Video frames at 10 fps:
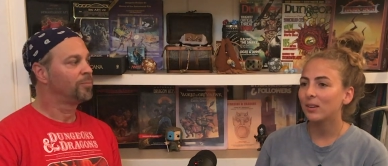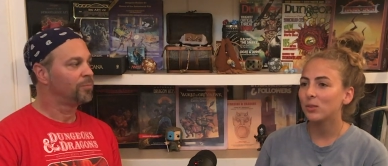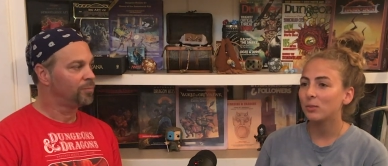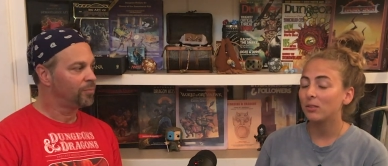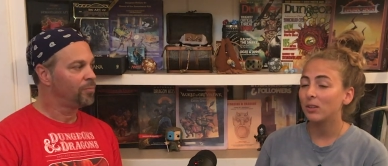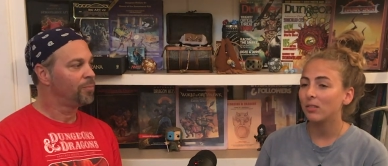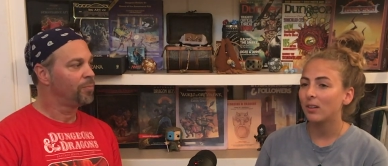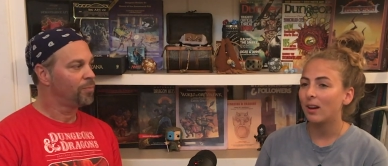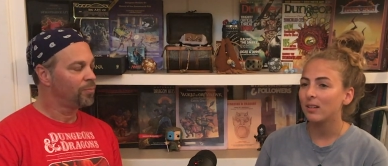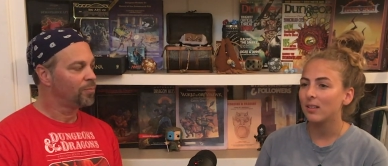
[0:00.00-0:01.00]
Speaker 1: was my favorite.
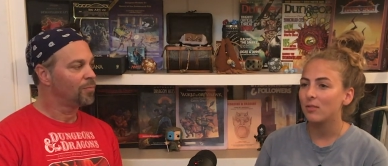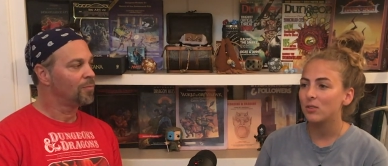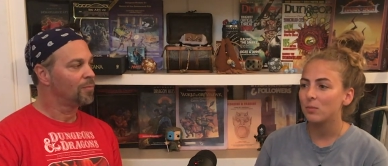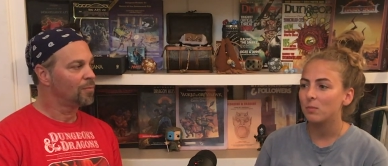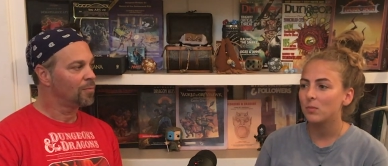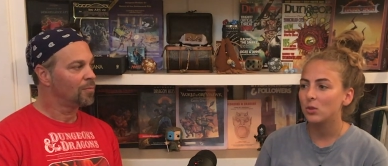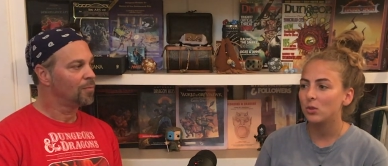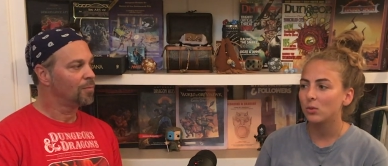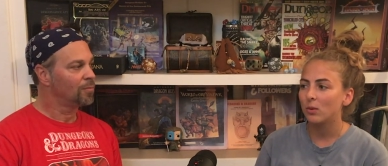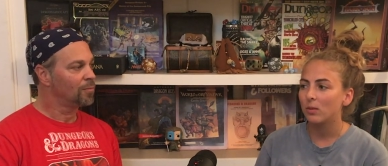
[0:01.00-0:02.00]
I'd love to
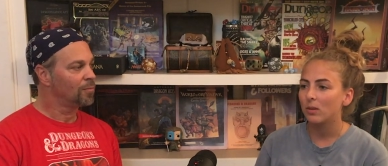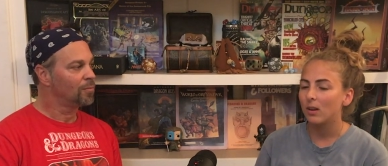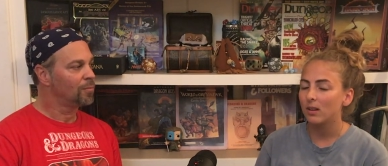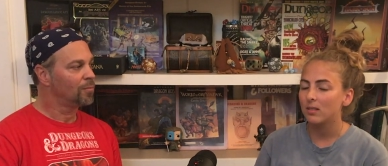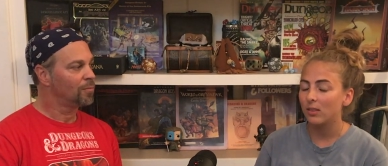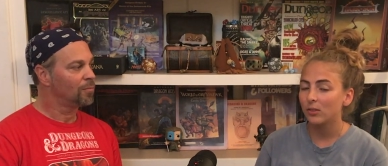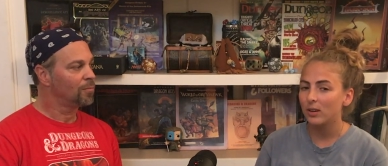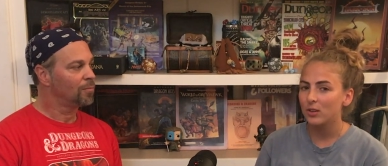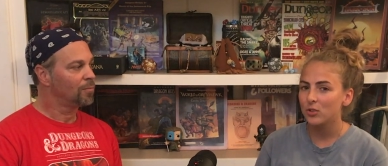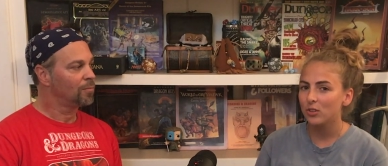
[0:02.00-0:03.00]
do another
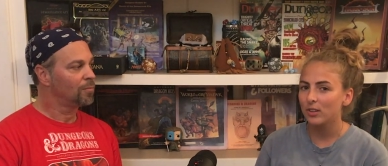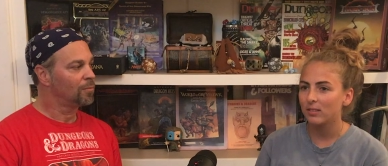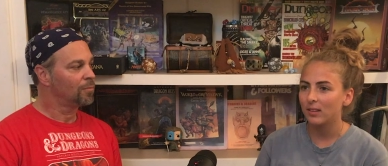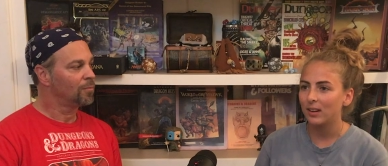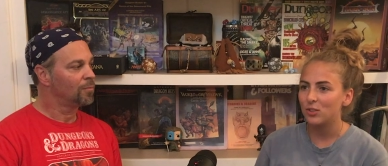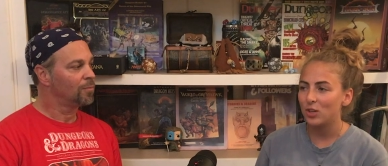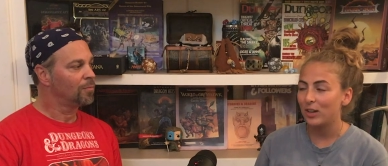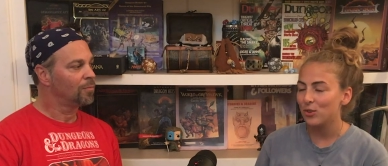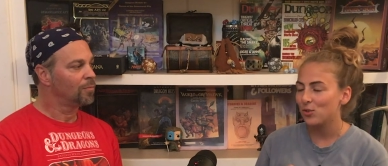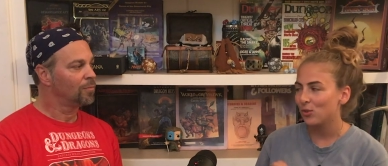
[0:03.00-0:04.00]
ranger and like
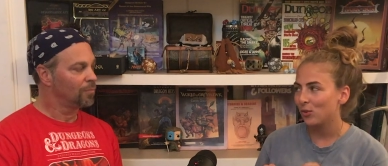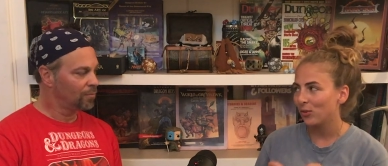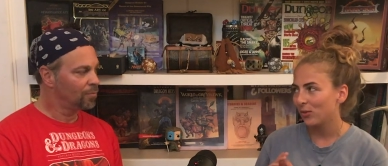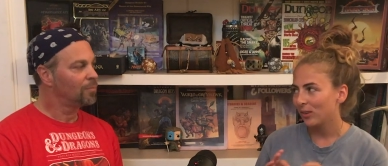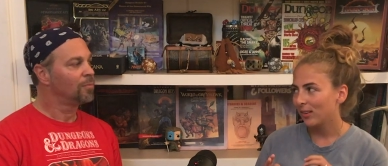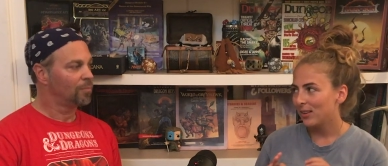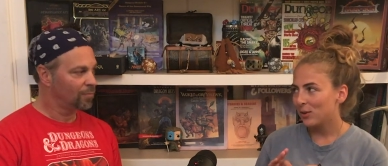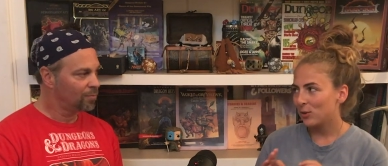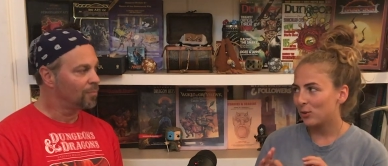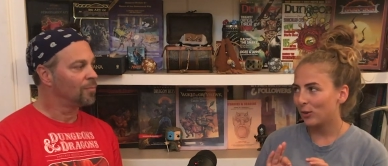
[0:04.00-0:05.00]
change
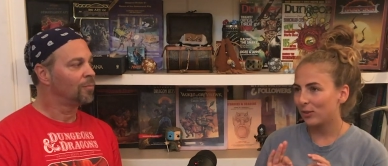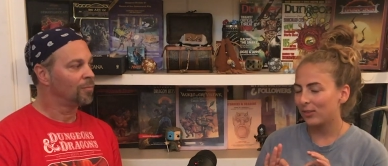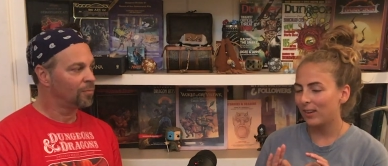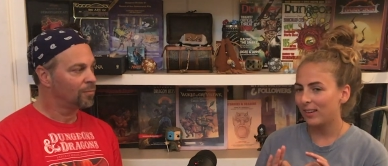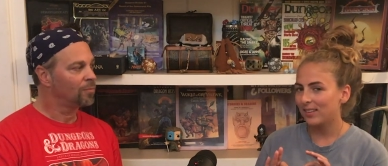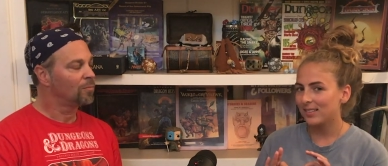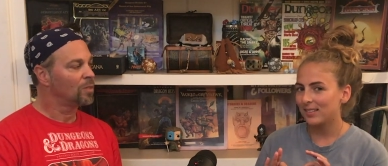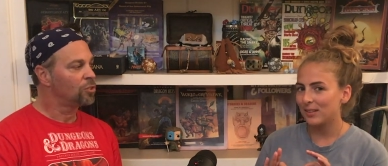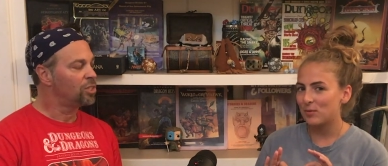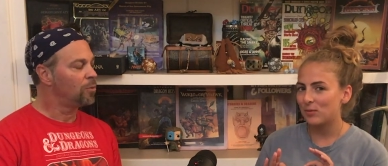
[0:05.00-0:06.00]
certain mm-hmm. things. And I
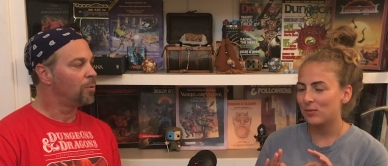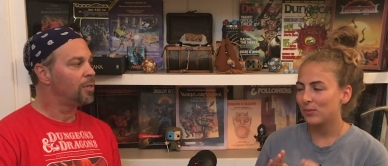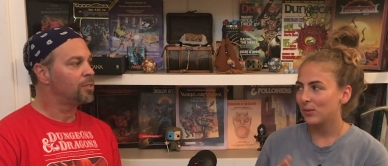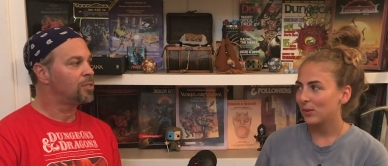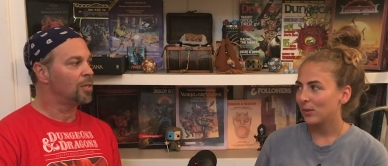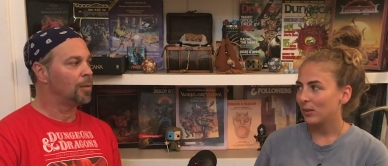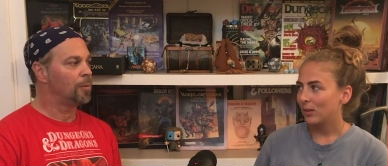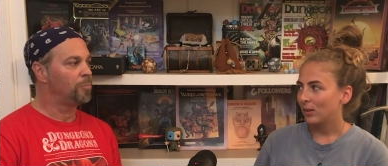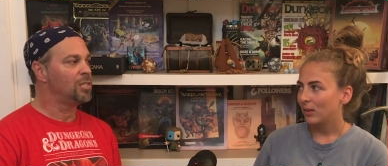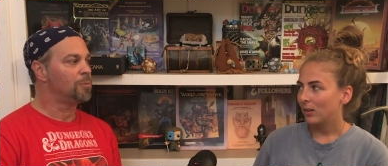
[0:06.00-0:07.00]
she
Speaker 2: was a
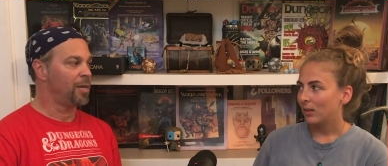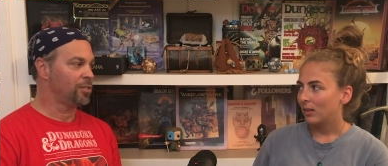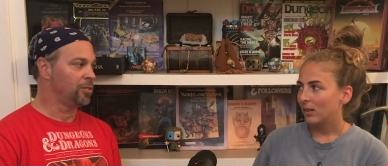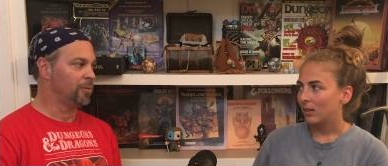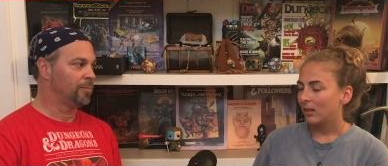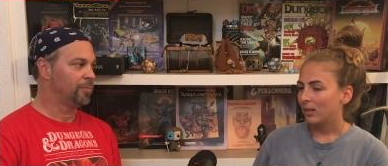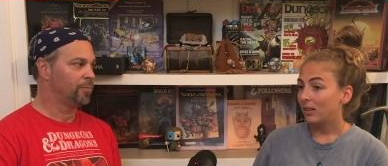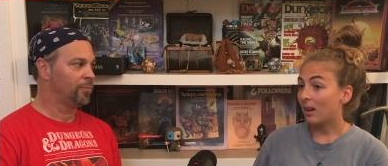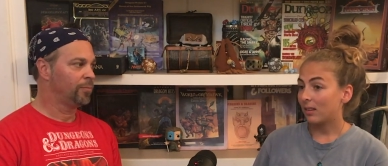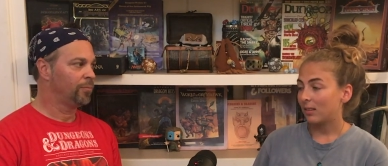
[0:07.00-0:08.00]
beastmaster.
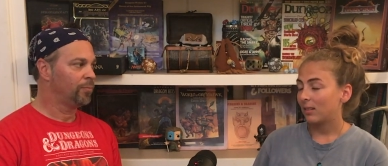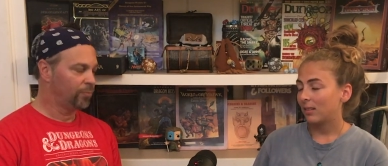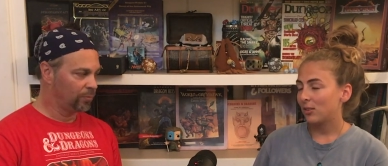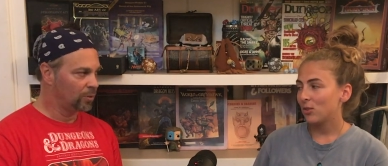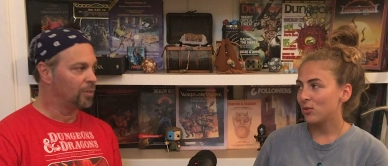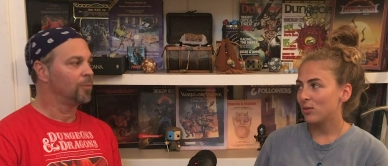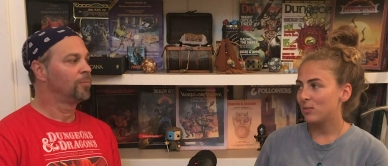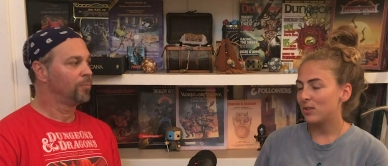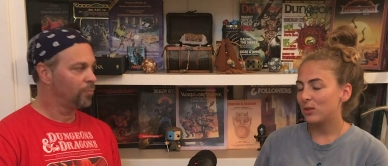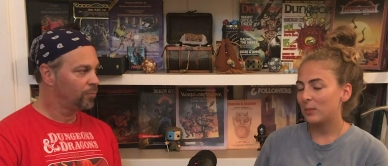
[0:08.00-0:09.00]
Yes, she okay. was
Speaker 1: a
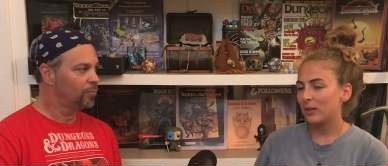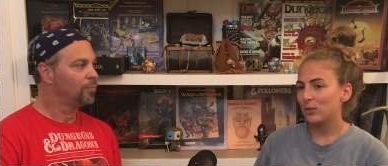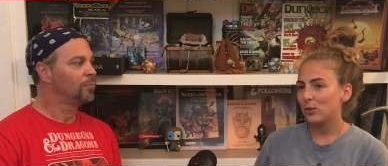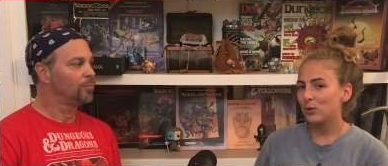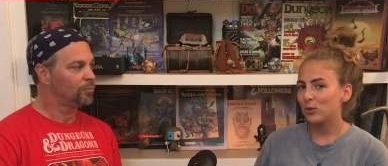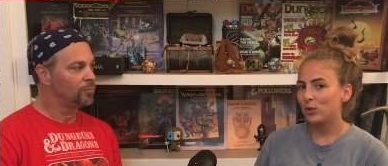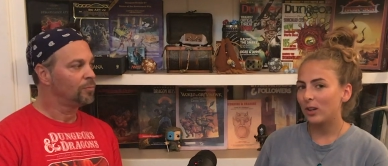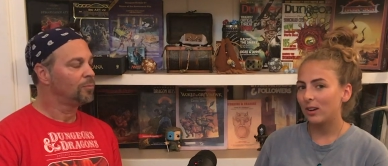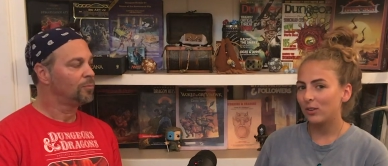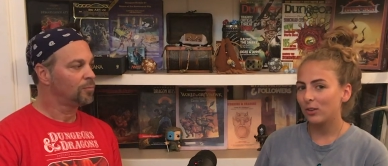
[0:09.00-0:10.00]
beastmaster. So she
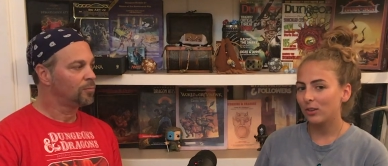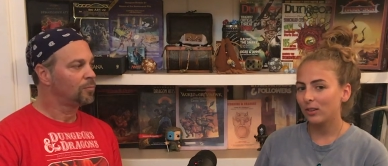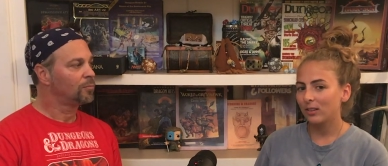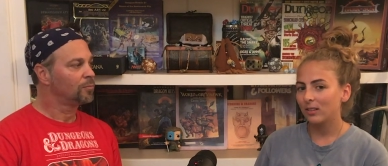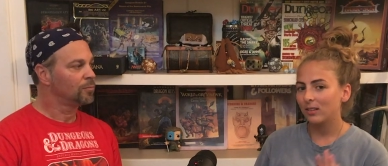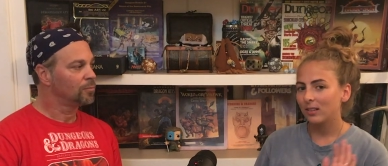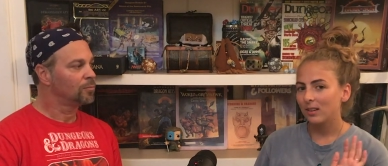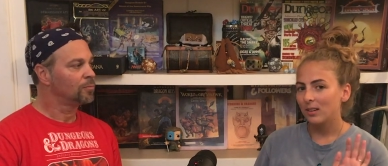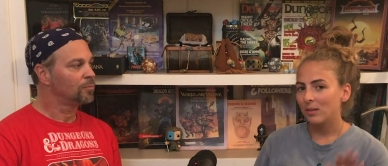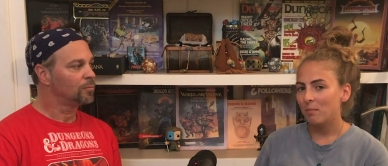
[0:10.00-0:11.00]
had her
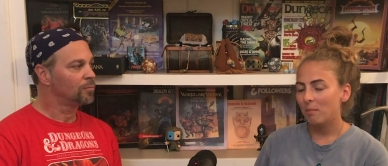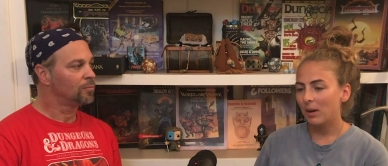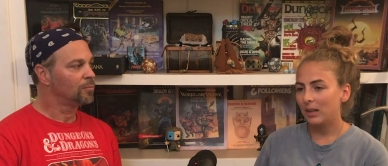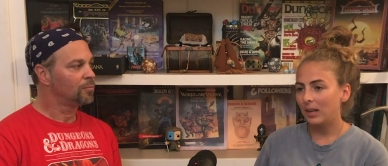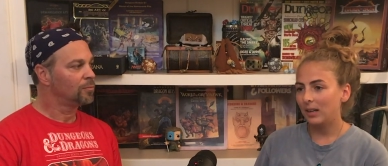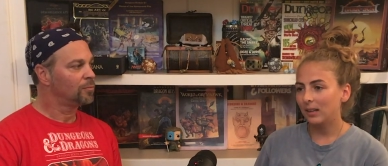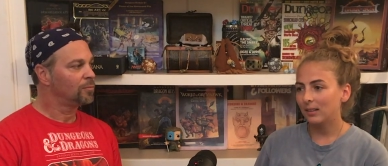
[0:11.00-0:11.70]
buddy